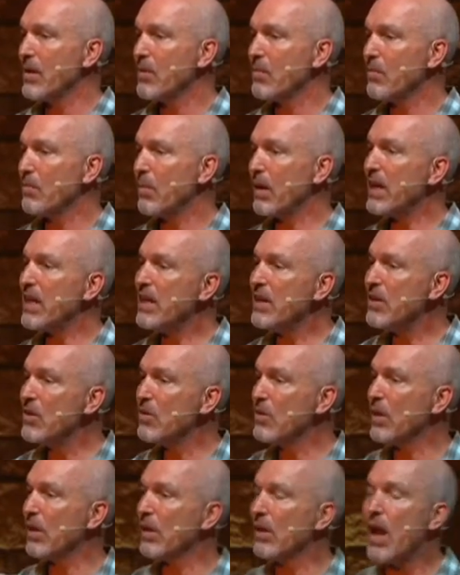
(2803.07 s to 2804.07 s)
But he
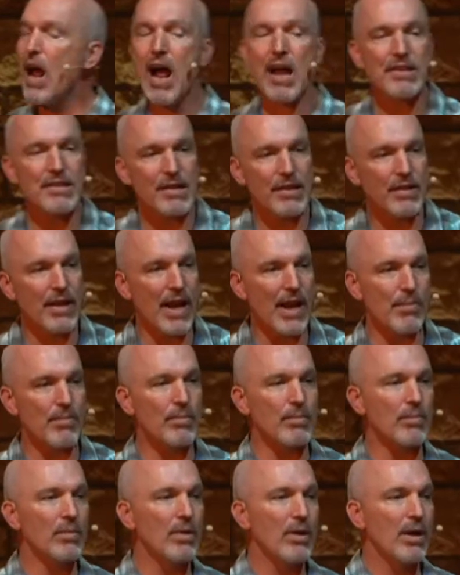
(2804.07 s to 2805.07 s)
knew the loss of
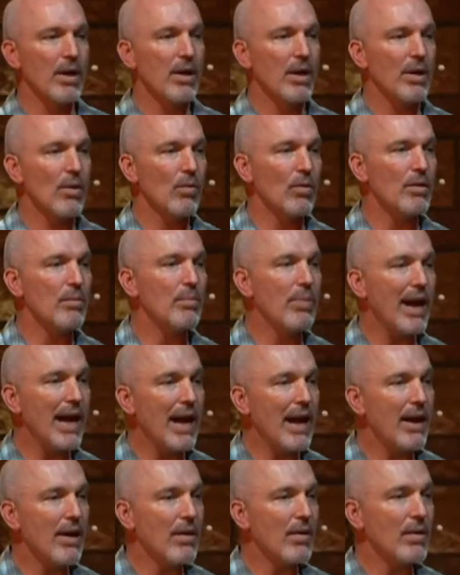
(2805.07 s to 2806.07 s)
them would
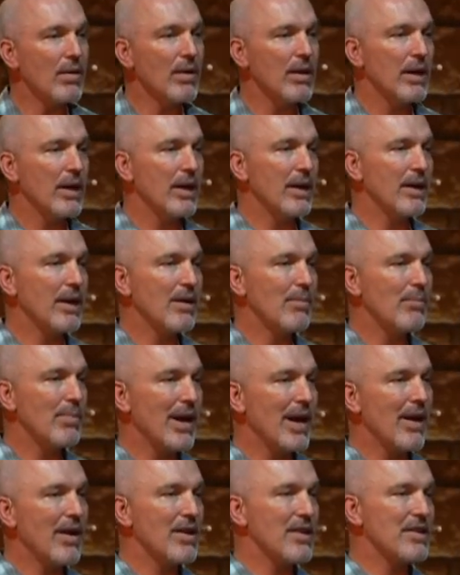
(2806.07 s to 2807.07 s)
pale in
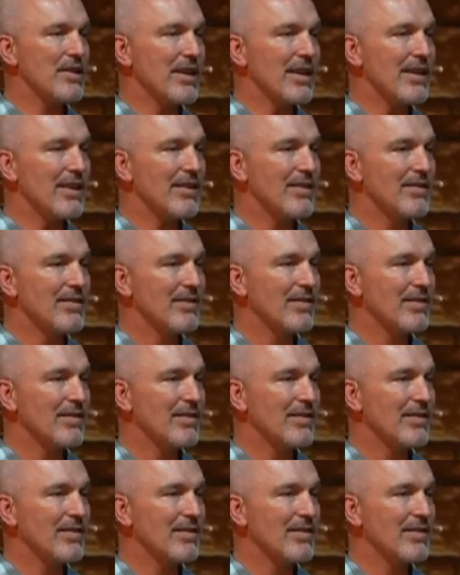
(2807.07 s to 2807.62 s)
comparison